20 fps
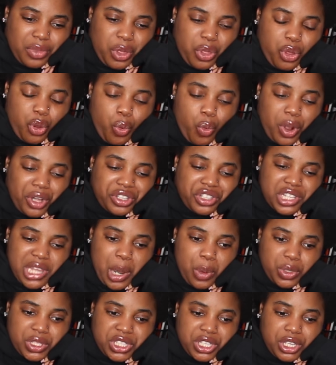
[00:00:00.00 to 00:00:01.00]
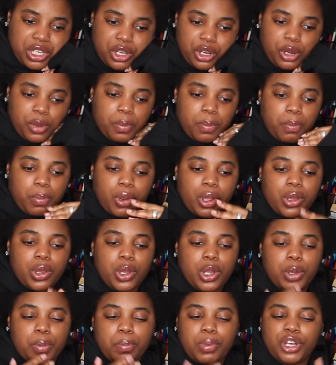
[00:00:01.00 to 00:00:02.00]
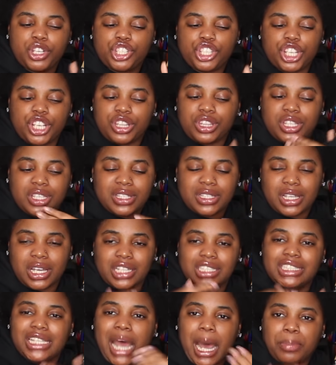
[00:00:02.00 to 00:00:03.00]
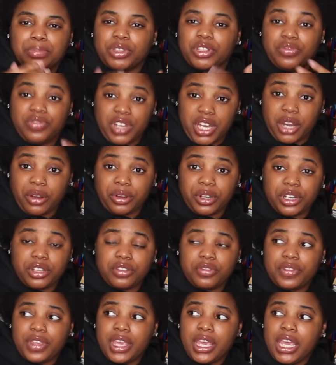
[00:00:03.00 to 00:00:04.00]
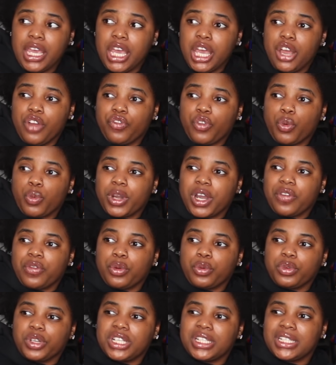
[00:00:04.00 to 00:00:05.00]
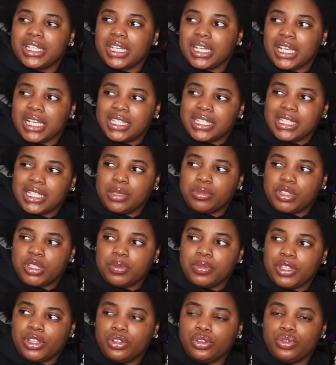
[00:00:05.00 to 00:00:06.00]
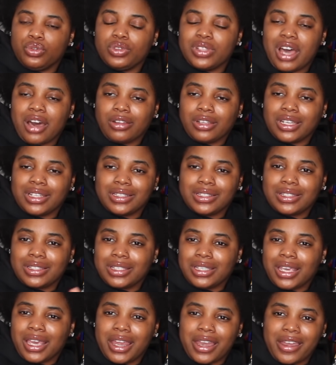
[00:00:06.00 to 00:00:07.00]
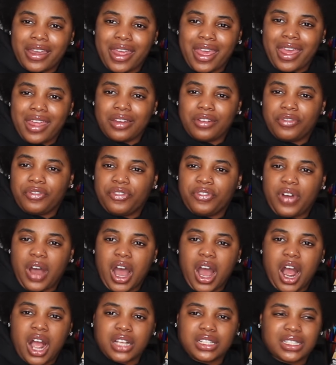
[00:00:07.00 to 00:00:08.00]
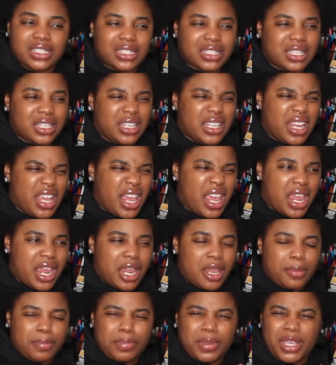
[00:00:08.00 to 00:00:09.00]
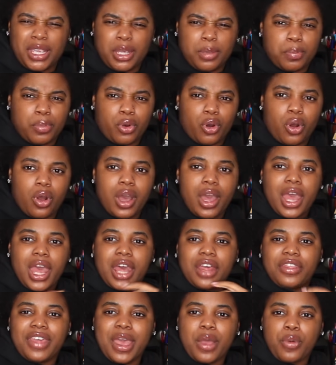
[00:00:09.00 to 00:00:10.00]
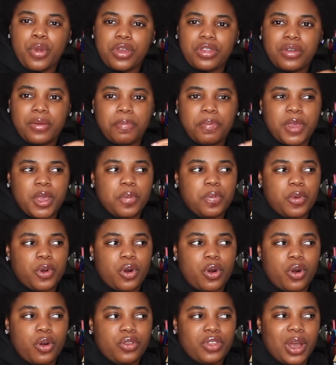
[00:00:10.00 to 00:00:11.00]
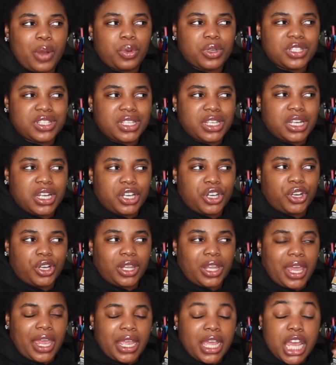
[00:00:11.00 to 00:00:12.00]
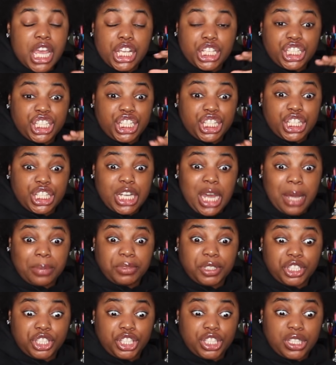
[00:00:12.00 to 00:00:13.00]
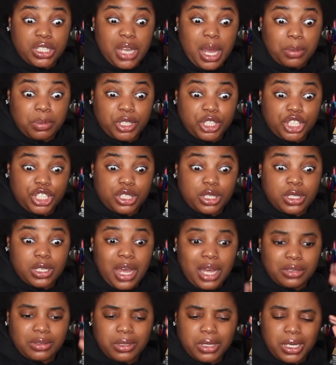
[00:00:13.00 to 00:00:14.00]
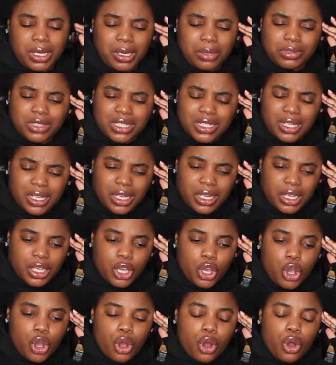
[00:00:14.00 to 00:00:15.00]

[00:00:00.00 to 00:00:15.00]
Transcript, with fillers: the ones that was sitting here pushing this adoptive narrative. For whatever reason, it seemed to be the news outlets, CNN, Fox, Today, People. They were the people that were sitting there like, she's adopted, she's adopted, she's adopted. And I'm just like,